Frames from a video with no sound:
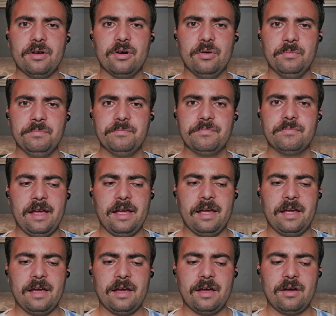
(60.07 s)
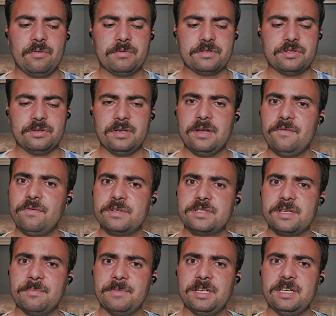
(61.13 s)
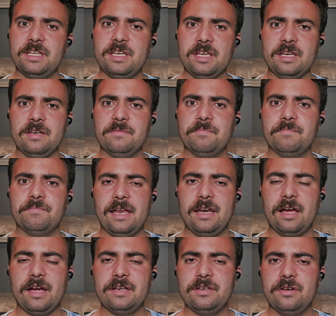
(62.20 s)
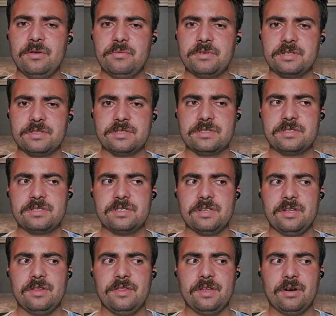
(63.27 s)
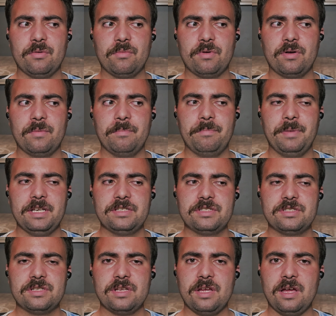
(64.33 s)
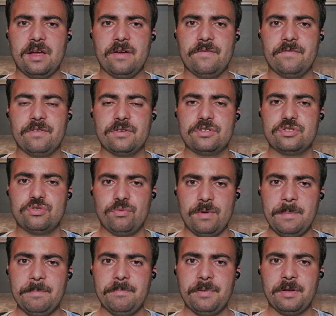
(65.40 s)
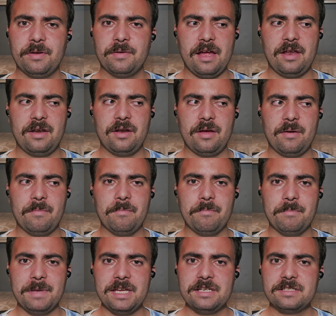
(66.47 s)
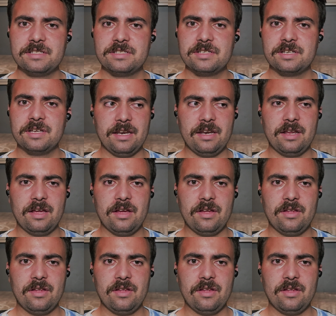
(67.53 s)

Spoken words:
home, I was looking for something to eat, and I noticed there were bits of shrimp and meat in